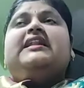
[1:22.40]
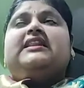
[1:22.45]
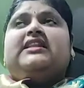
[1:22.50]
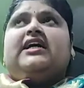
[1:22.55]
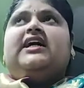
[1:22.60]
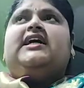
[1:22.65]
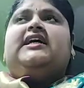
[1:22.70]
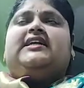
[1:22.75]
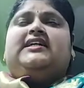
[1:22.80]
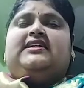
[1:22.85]

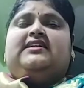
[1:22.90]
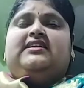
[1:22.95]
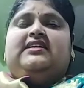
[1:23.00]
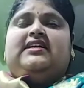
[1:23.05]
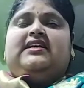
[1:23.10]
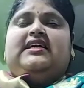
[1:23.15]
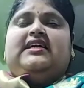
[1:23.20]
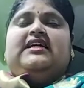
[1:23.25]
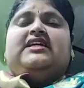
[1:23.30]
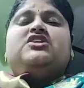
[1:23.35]
Third,
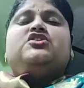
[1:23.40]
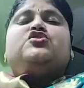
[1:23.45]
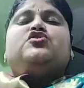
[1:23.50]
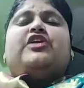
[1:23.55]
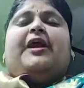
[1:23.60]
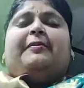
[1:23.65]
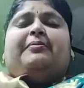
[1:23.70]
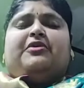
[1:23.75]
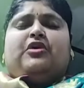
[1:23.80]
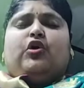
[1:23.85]

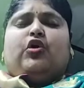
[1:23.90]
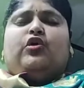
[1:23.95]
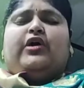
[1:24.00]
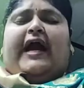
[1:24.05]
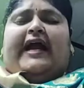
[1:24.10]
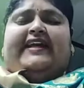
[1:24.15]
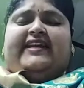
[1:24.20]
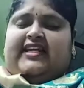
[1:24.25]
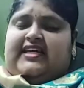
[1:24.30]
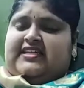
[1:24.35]

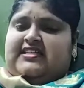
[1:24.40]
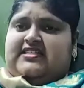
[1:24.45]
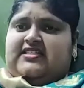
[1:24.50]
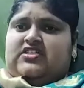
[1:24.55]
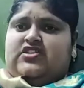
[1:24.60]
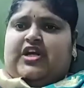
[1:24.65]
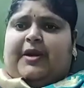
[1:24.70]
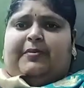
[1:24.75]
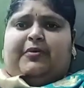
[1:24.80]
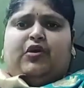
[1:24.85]

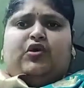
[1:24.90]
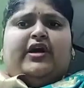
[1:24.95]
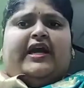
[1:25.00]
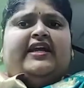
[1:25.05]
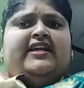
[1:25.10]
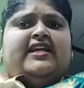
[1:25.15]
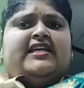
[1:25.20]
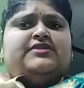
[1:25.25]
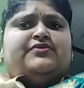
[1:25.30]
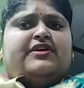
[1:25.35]

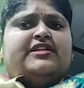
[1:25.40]
Streptokinase,